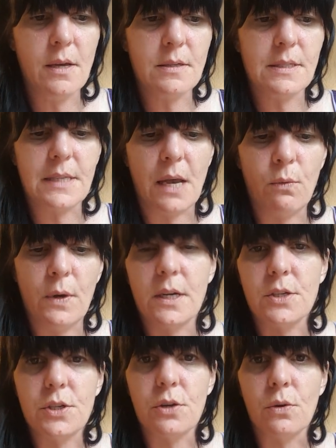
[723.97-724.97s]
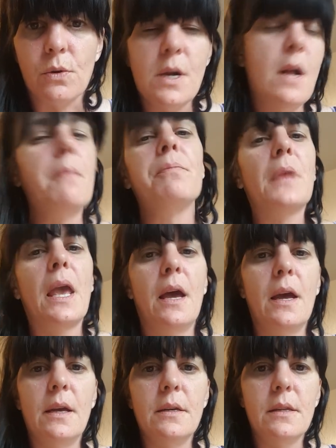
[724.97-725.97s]
set 1 and 2,
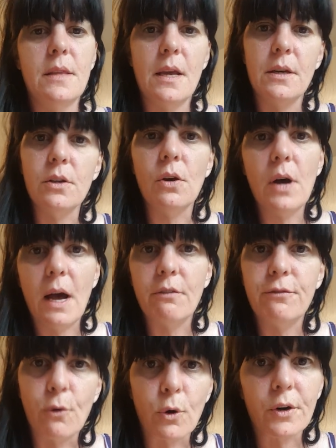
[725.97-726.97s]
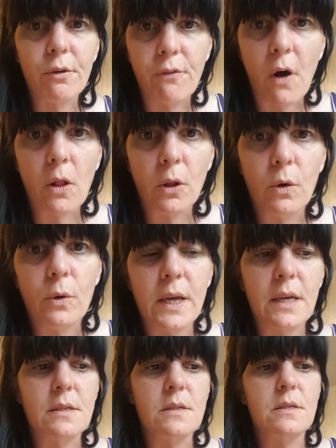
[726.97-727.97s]
and then you'll have 4 to follow.
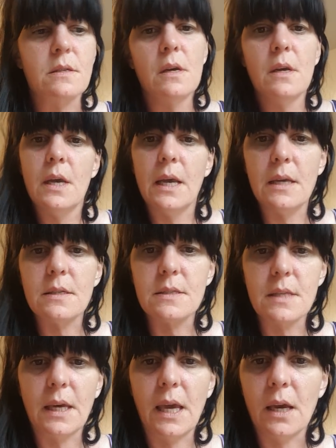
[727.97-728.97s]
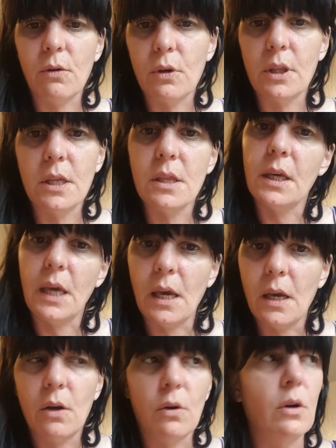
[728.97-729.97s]
Is the king really the
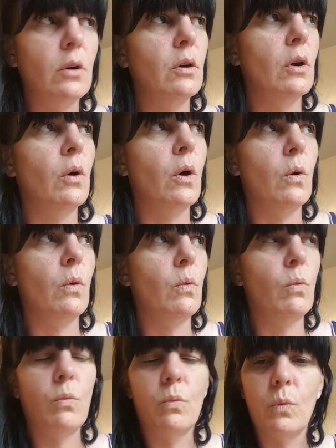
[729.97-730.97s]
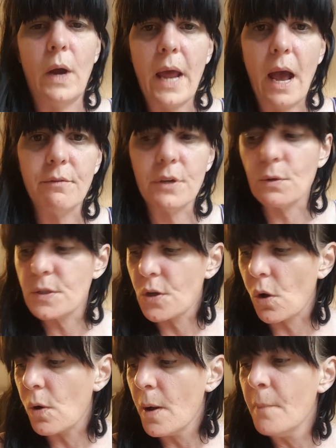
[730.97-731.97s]
king, or what have you?
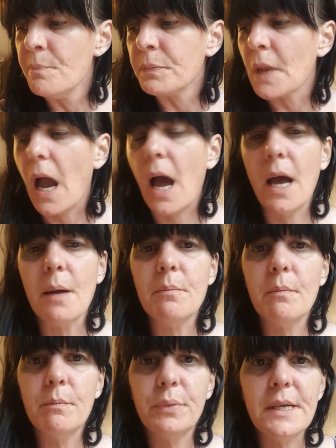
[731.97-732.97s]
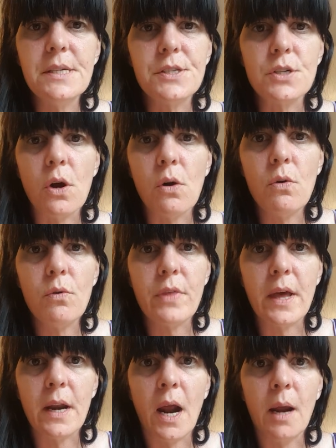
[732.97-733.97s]
So please know
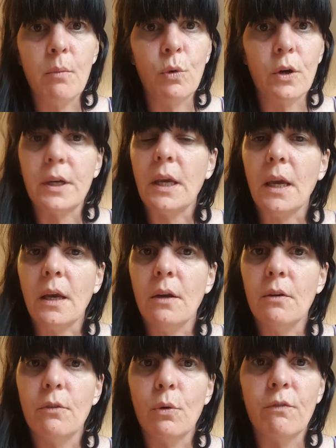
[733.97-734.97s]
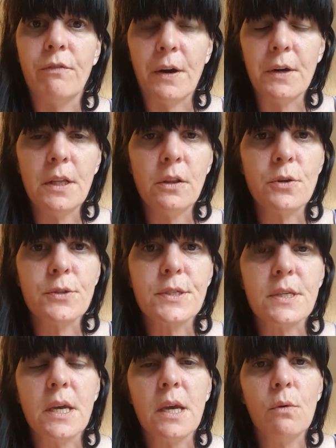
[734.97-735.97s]
that I'm working very
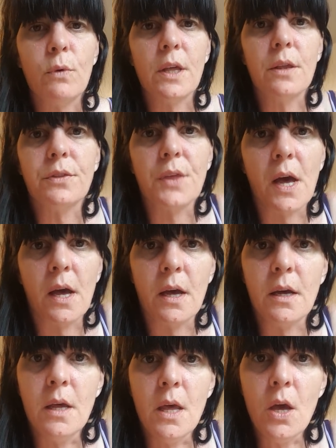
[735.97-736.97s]
closely with Greg